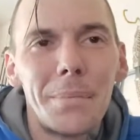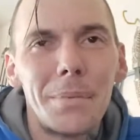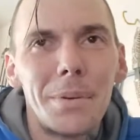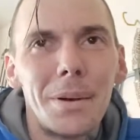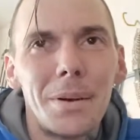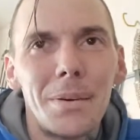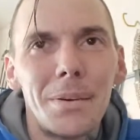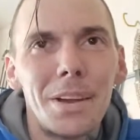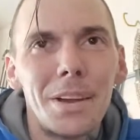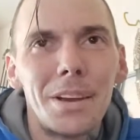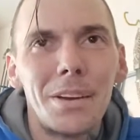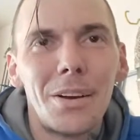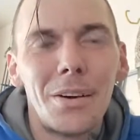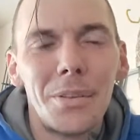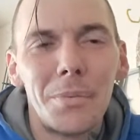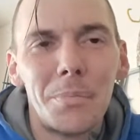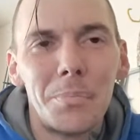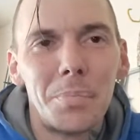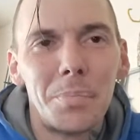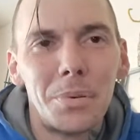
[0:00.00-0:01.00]
and then all
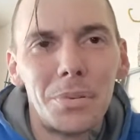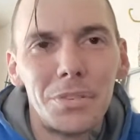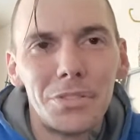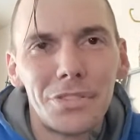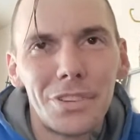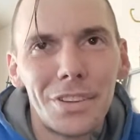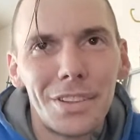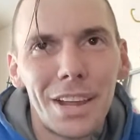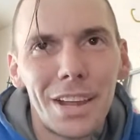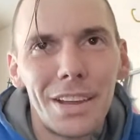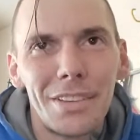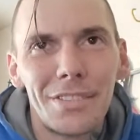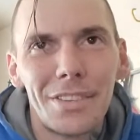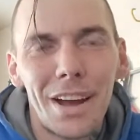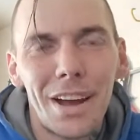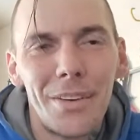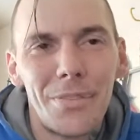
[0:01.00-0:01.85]
the bullshit that he's got